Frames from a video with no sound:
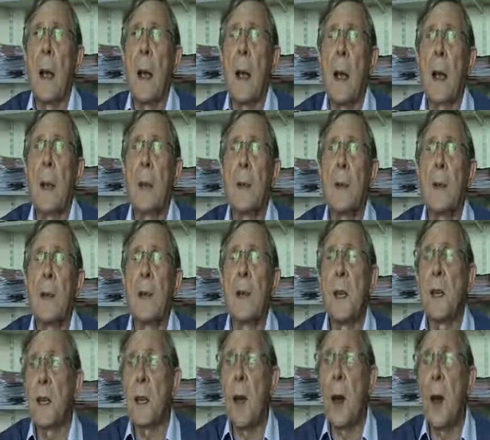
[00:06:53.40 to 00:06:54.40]
And
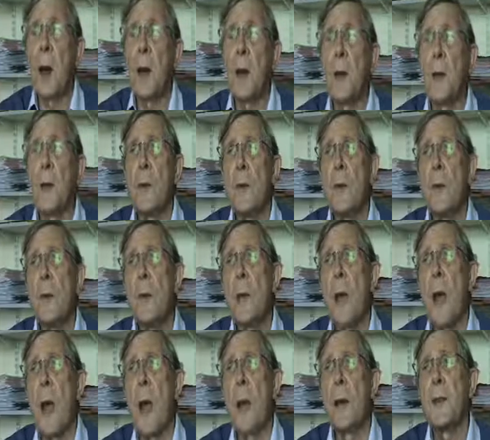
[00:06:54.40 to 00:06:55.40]
it's argued
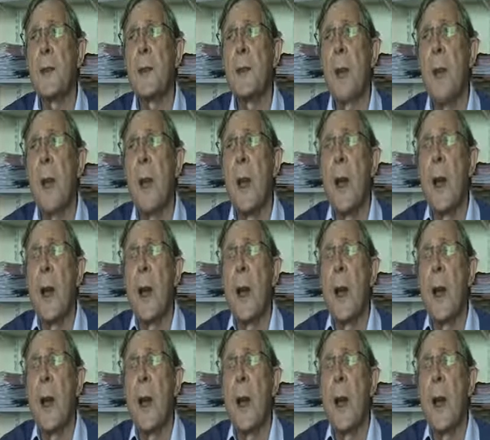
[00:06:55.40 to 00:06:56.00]
that